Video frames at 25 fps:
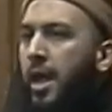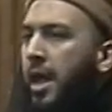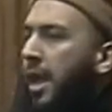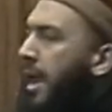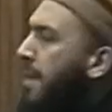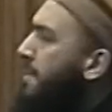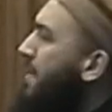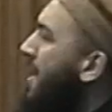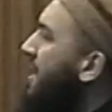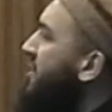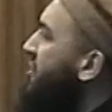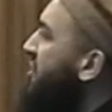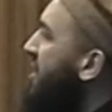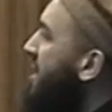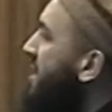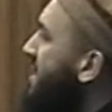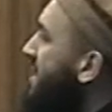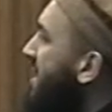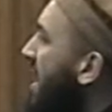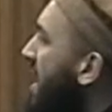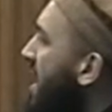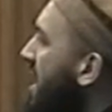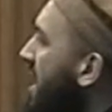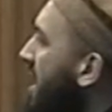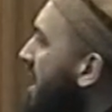he
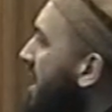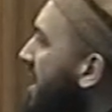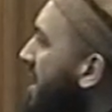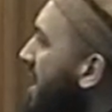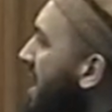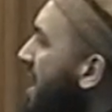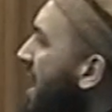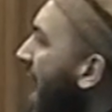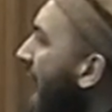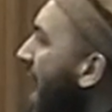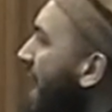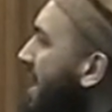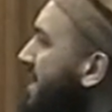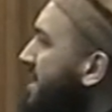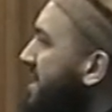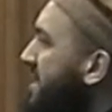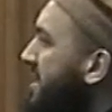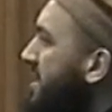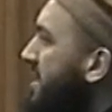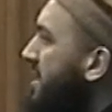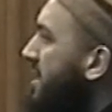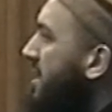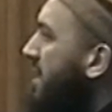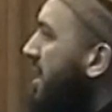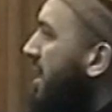mentions the
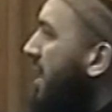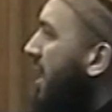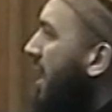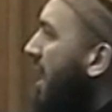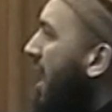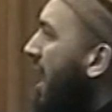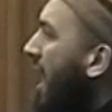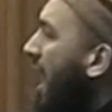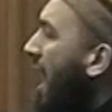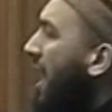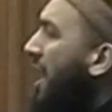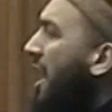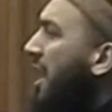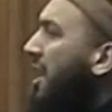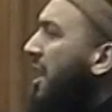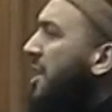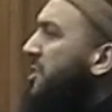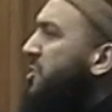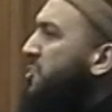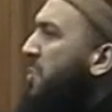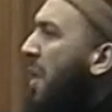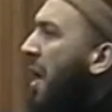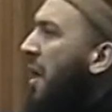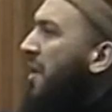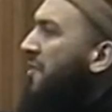nights and
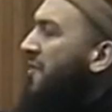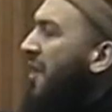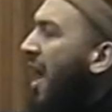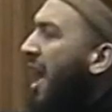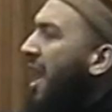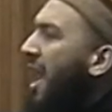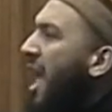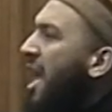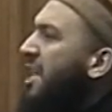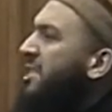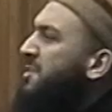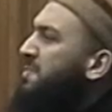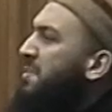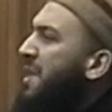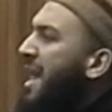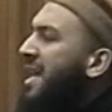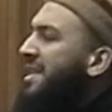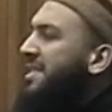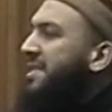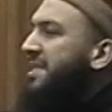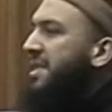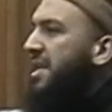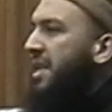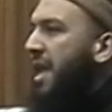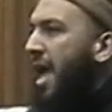Allah subhanahu wa ta'ala has
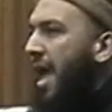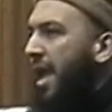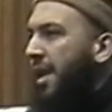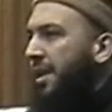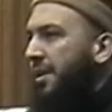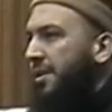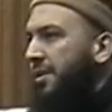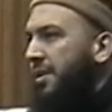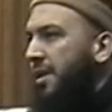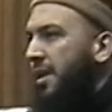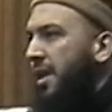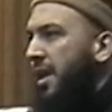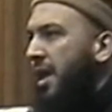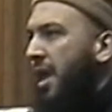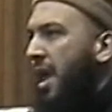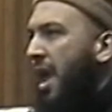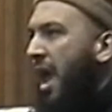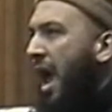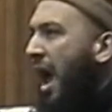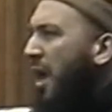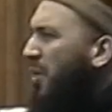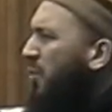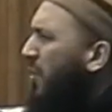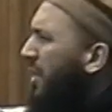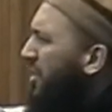blessed the night
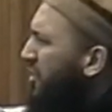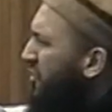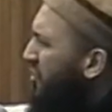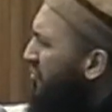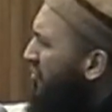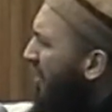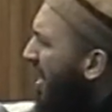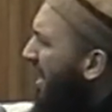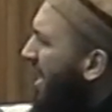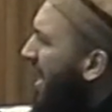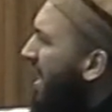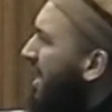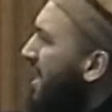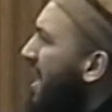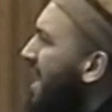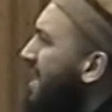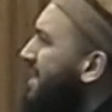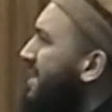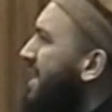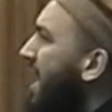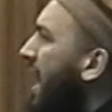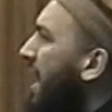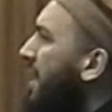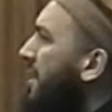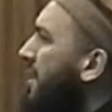and we should
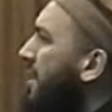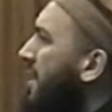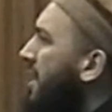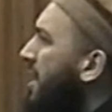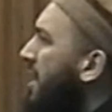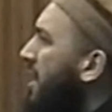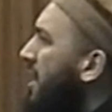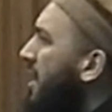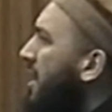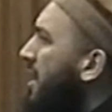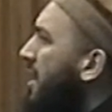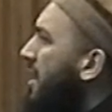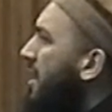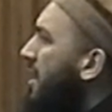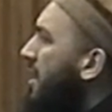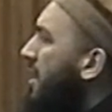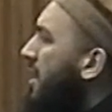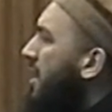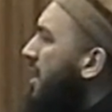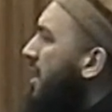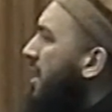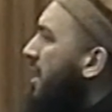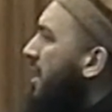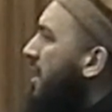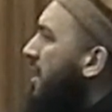recognize that
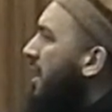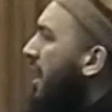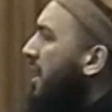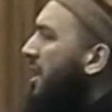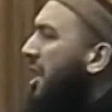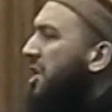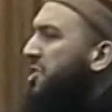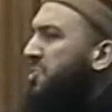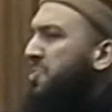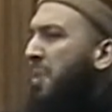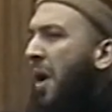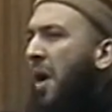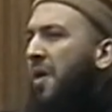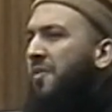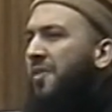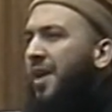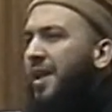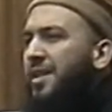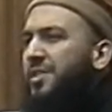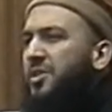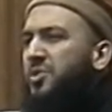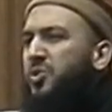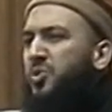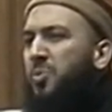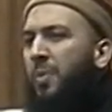Allah subhanahu wa
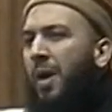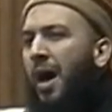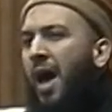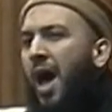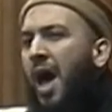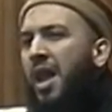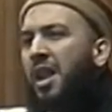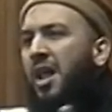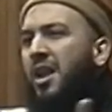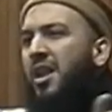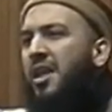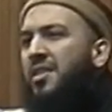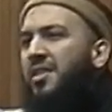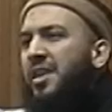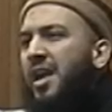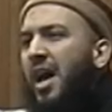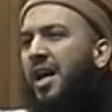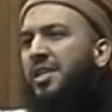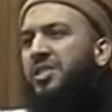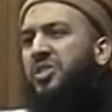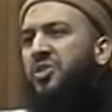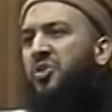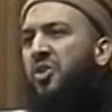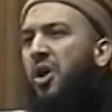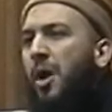ta'ala says subhanalladhi
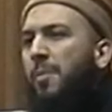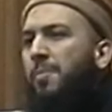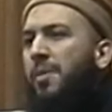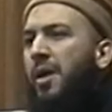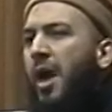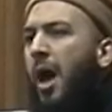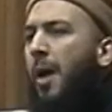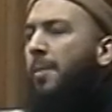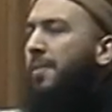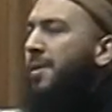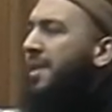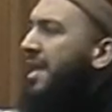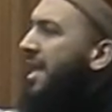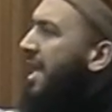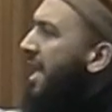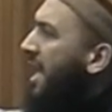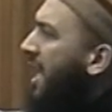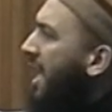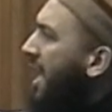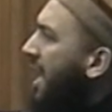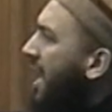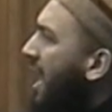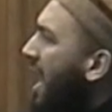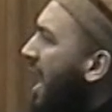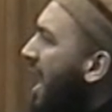asra
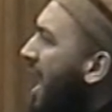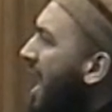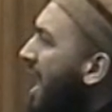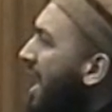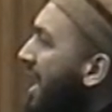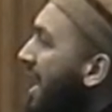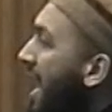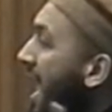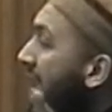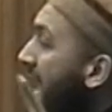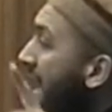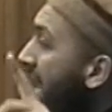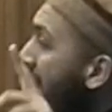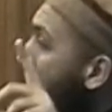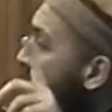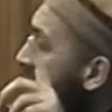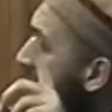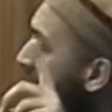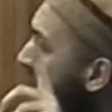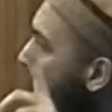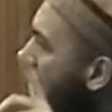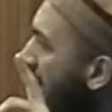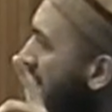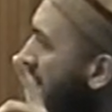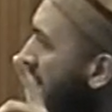bi'abdihi
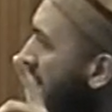layla